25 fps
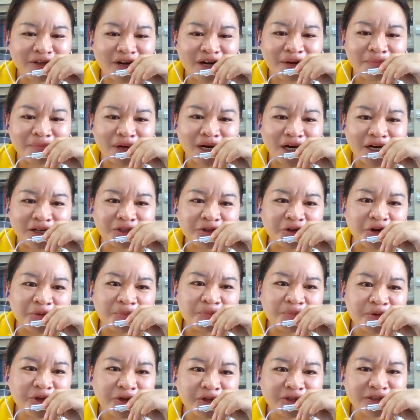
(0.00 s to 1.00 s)
about
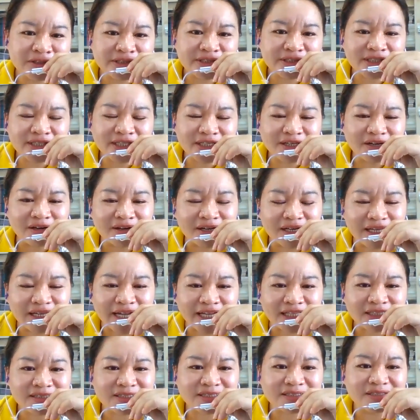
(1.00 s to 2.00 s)
computer or
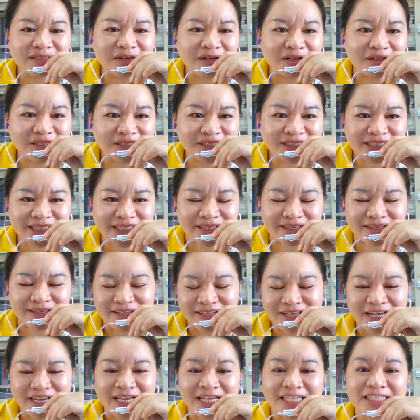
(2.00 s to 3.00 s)
like technology.
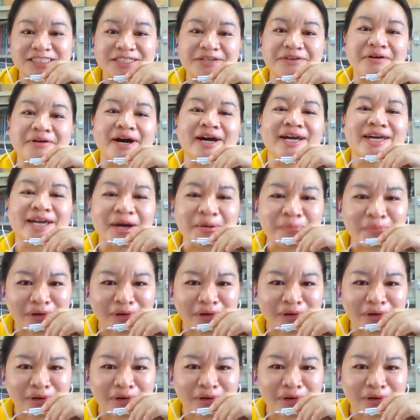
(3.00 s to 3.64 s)
So I am